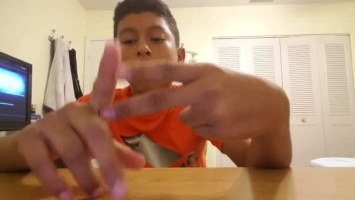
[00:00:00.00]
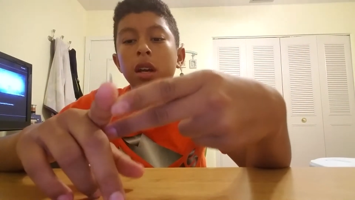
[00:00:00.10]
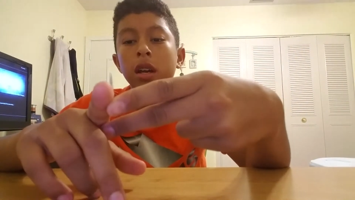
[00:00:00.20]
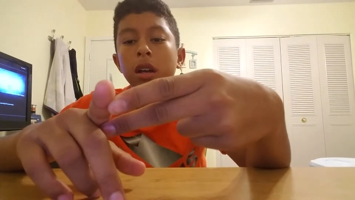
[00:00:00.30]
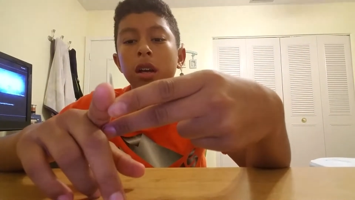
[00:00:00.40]

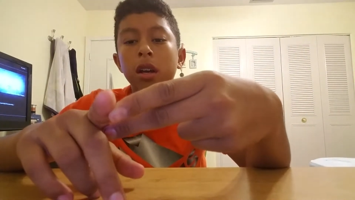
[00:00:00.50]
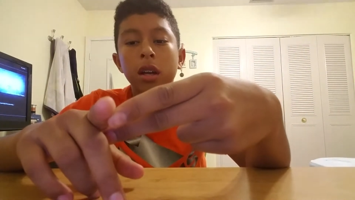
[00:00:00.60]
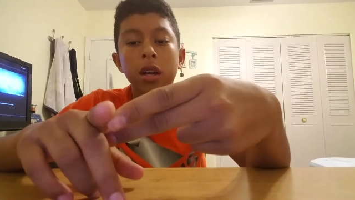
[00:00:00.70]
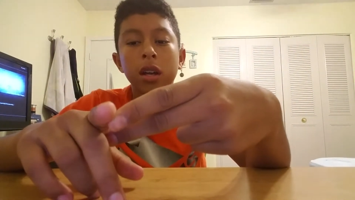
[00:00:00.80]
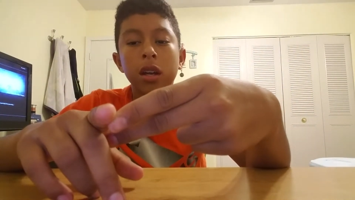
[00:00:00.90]

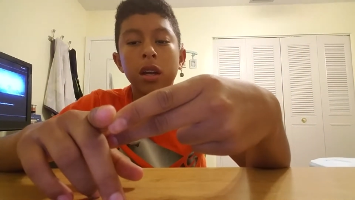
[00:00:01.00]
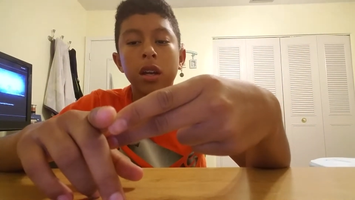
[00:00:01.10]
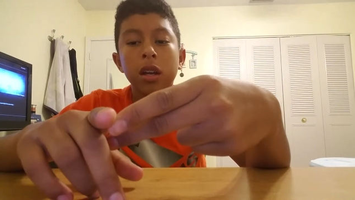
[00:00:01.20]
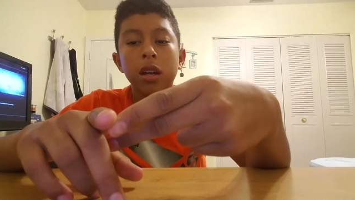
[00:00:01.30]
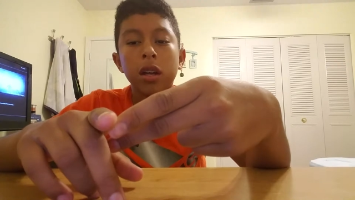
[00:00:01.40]

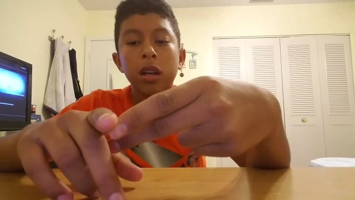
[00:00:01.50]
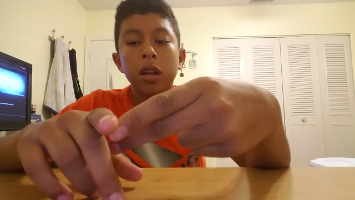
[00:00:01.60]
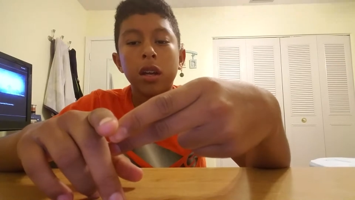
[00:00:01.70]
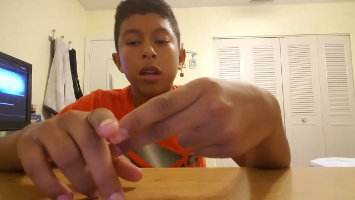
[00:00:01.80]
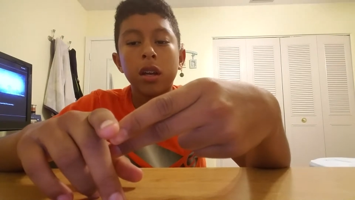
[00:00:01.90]
Nothing is said.